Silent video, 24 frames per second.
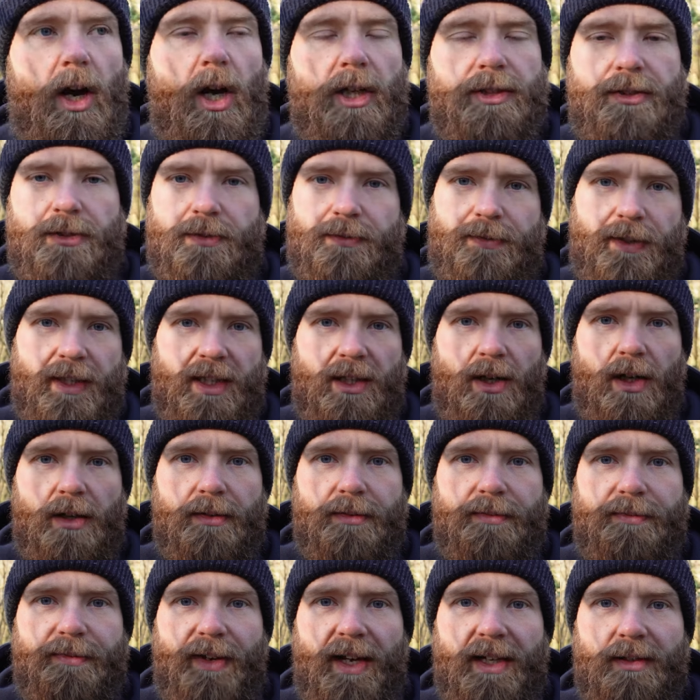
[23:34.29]
I just think I've
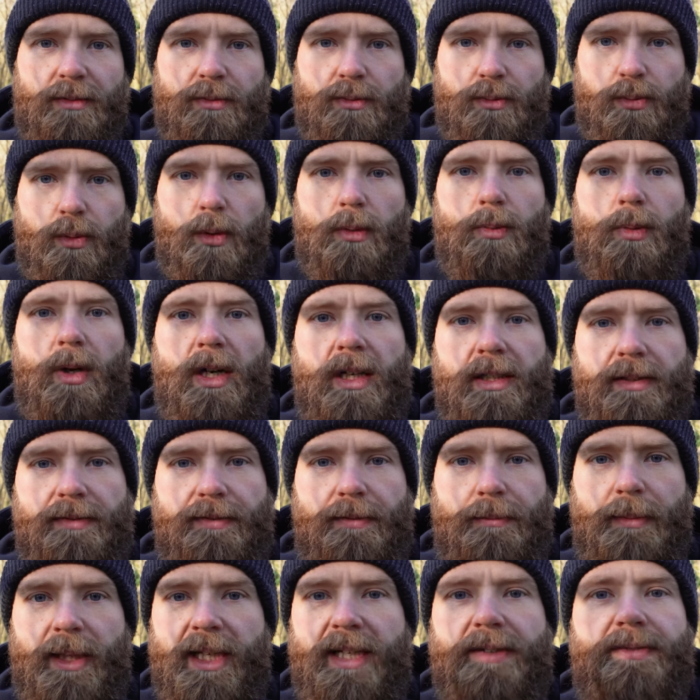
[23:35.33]
found what works
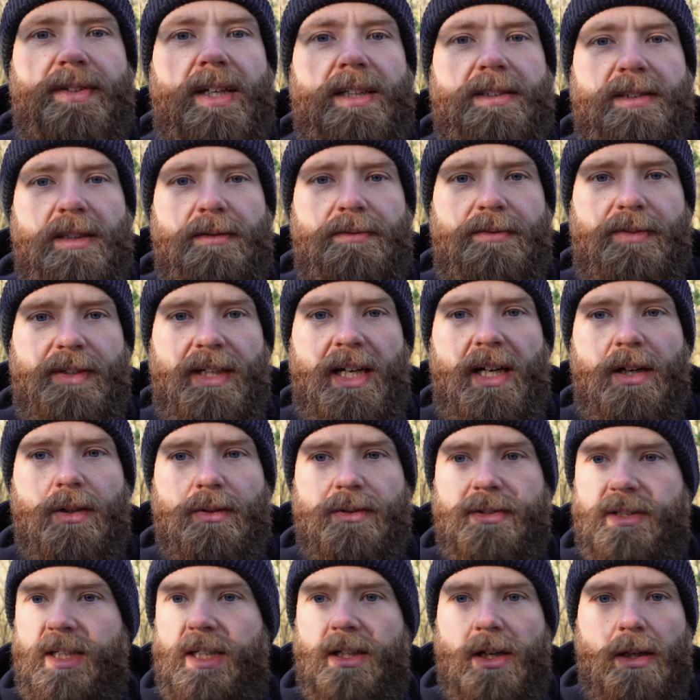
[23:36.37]
for me. If there's something
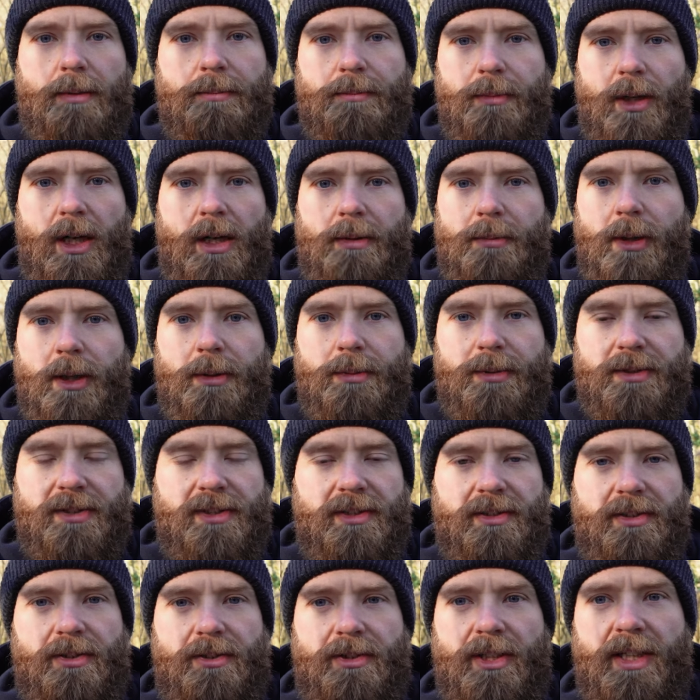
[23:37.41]
else, then I'm I'm open
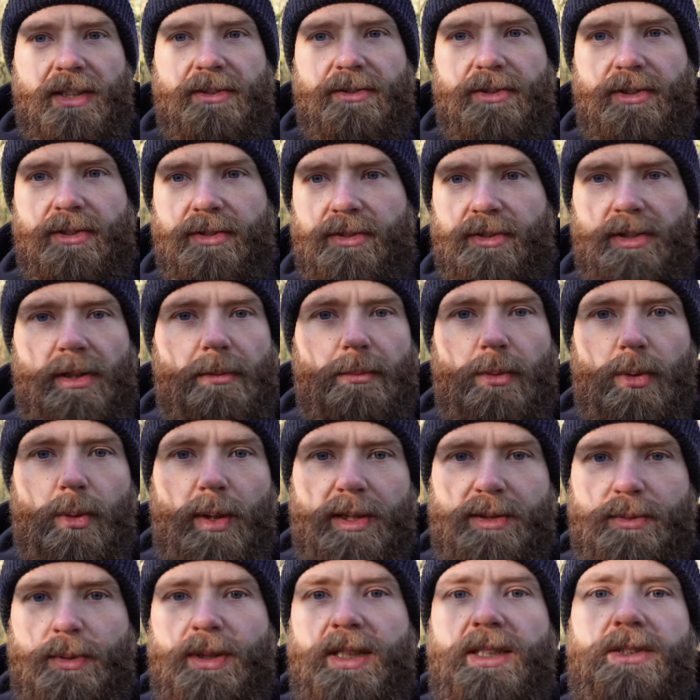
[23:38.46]
to suggestions. I'm
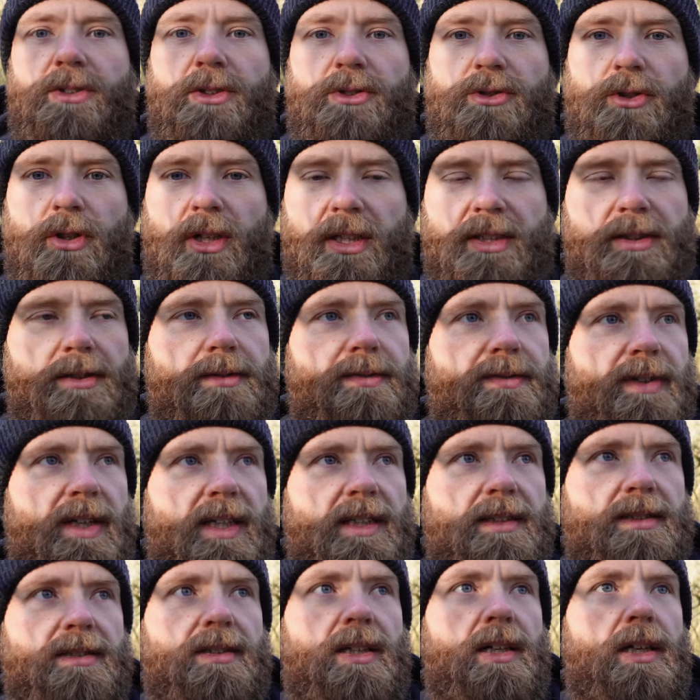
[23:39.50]
always willing to try new
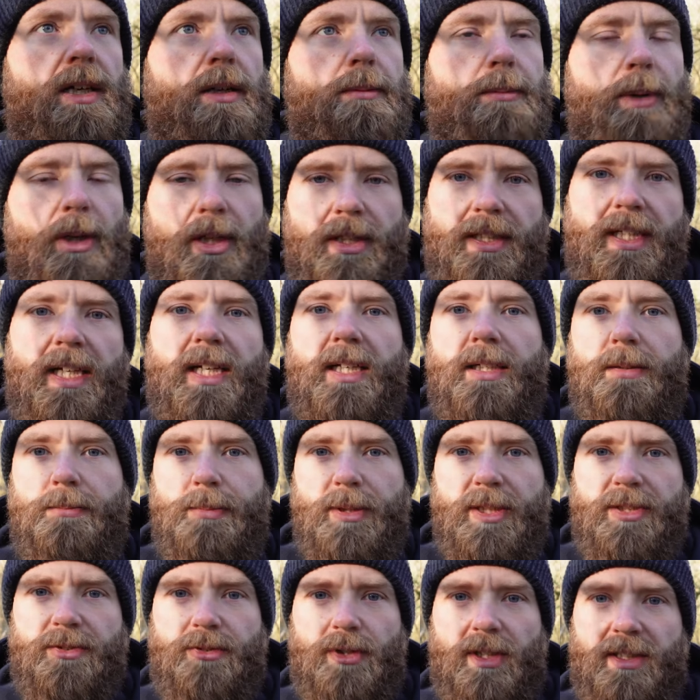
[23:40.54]
things. But yeah,
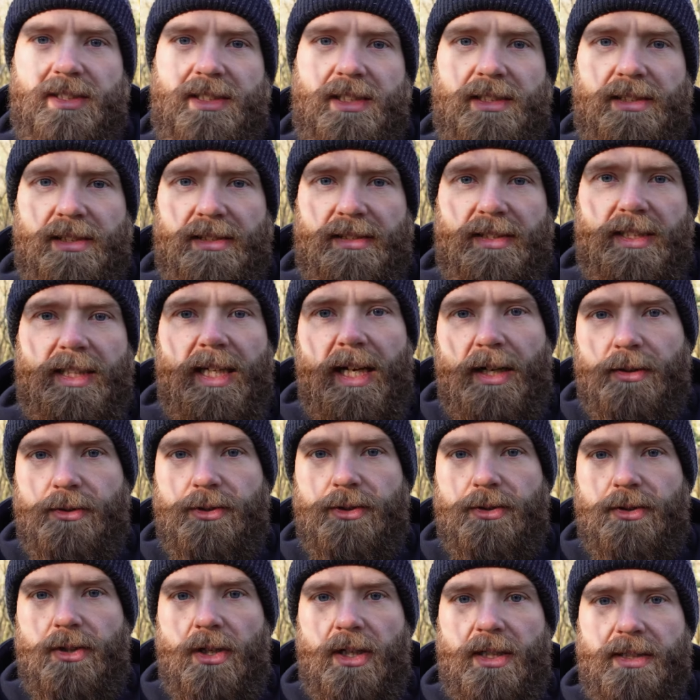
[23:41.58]
be interesting to see how
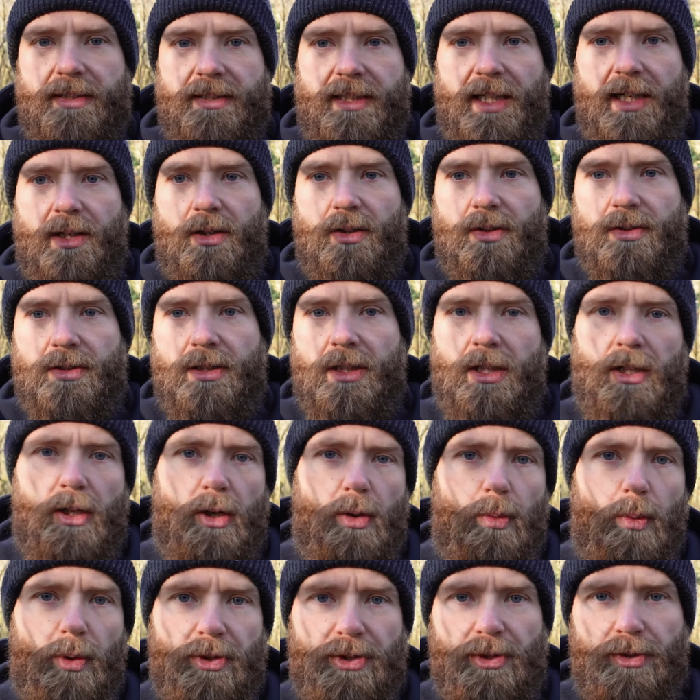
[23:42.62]
you guys get on,
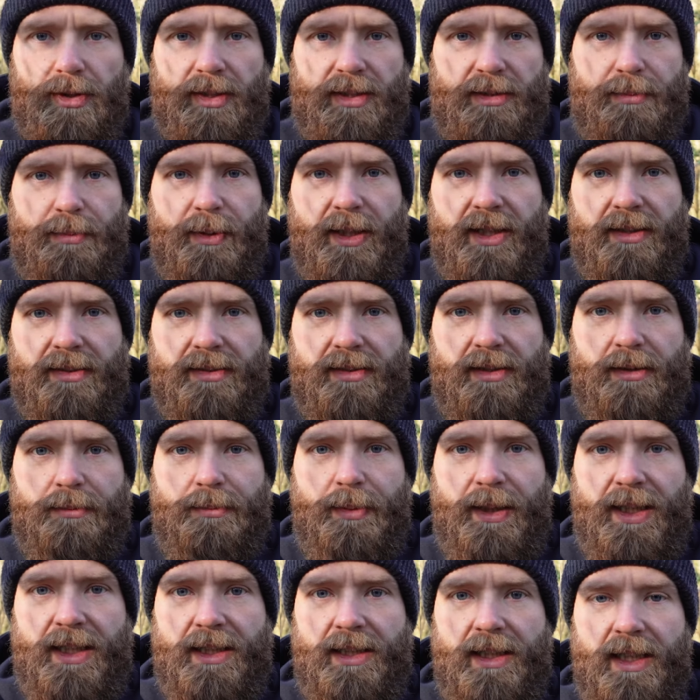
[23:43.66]
what your experience has
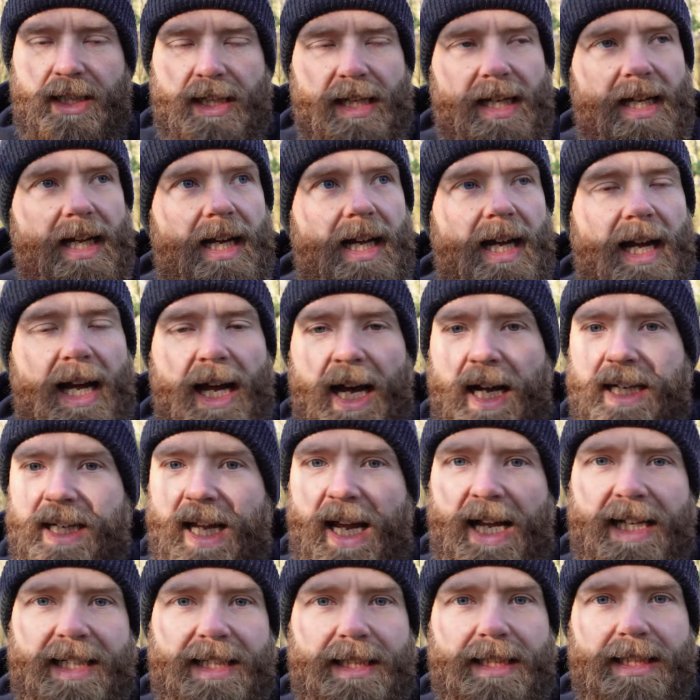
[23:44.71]
been, and
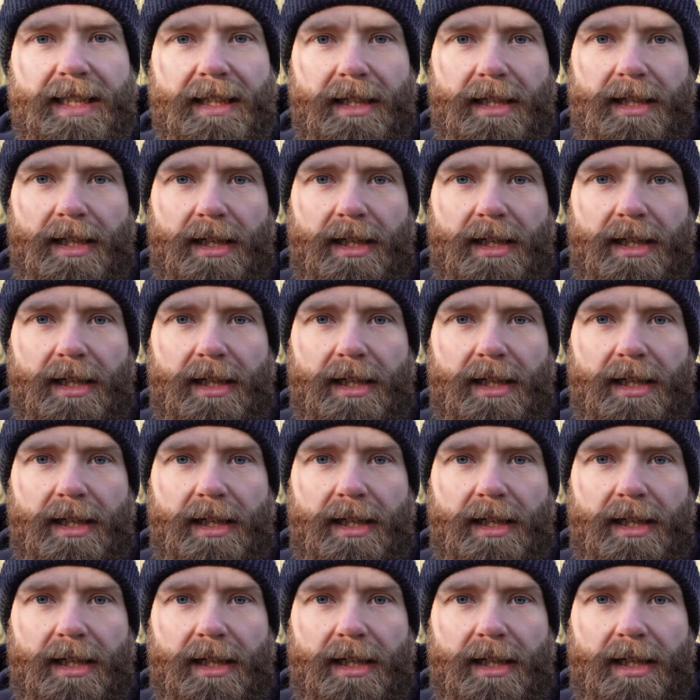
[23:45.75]
any.